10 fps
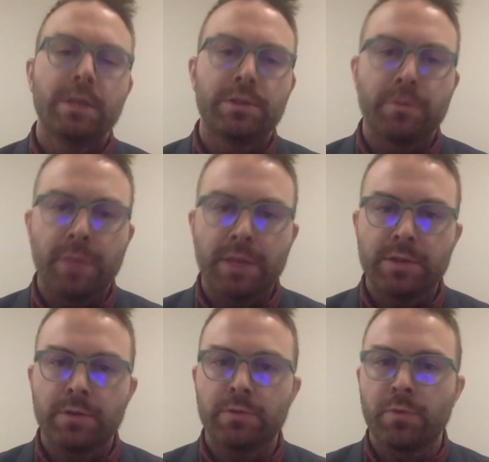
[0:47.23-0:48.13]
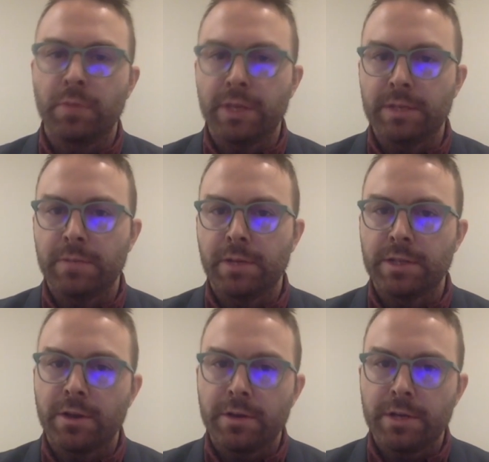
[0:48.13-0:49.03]
is your muscle is replaced by
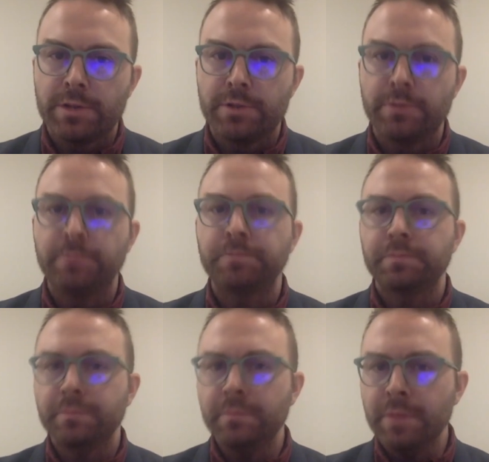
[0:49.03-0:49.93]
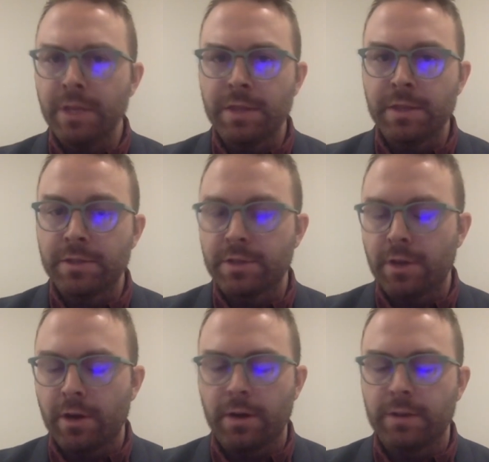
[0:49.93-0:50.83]
scar tissue and the
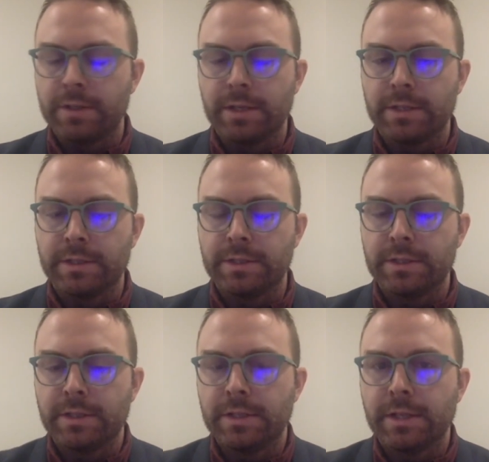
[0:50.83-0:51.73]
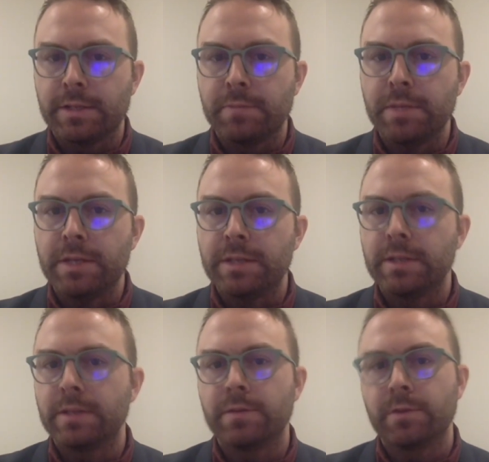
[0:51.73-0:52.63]
scar doesn't doesn't beat.
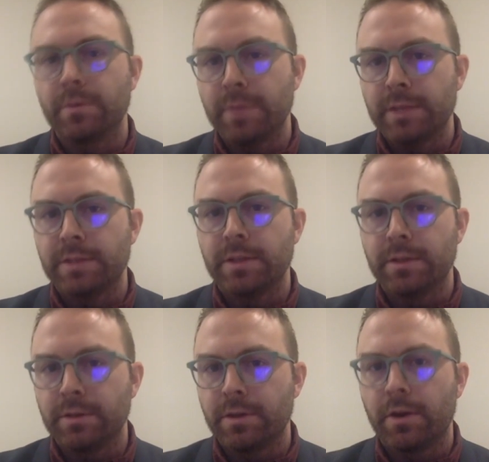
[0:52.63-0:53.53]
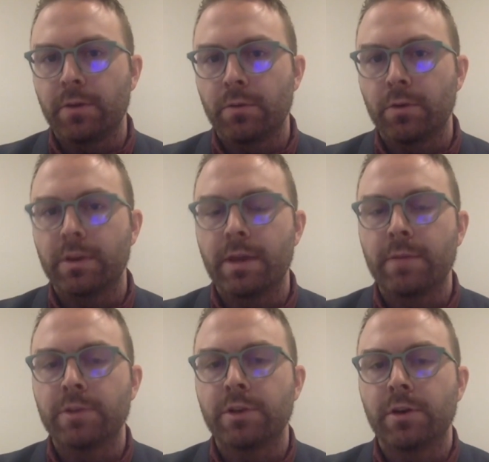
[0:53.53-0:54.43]
And so it makes the, the heart work that
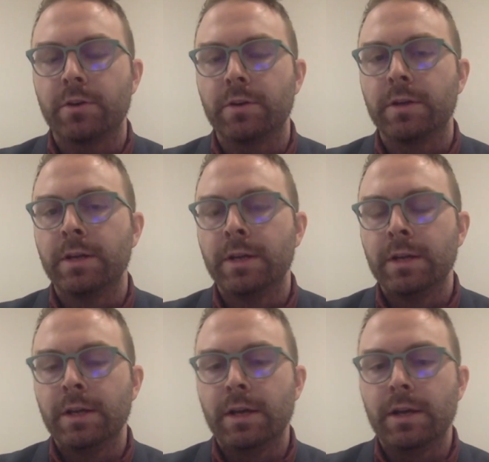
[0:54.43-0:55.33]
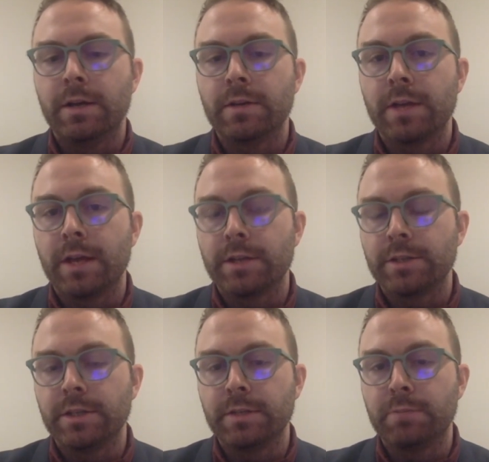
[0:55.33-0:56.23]
much harder uh, to
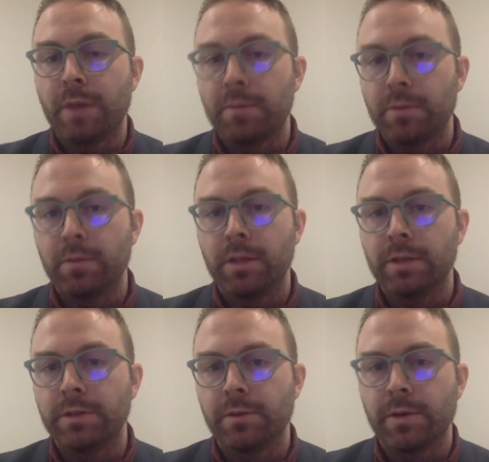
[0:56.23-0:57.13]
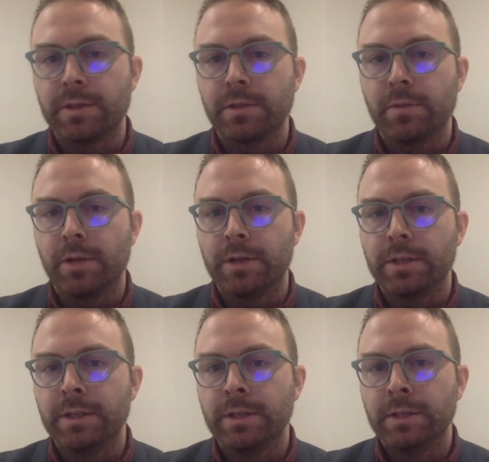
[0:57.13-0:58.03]
actually pump the blood to the rest of the
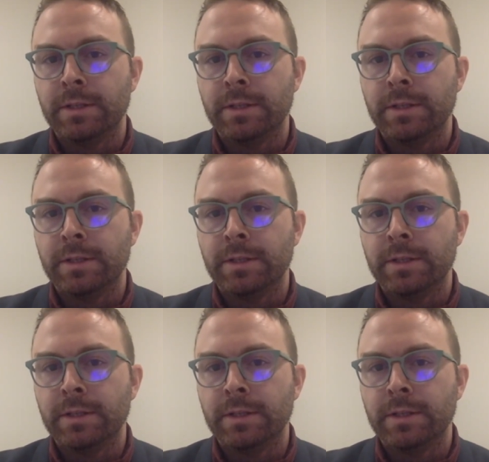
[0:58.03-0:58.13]
body.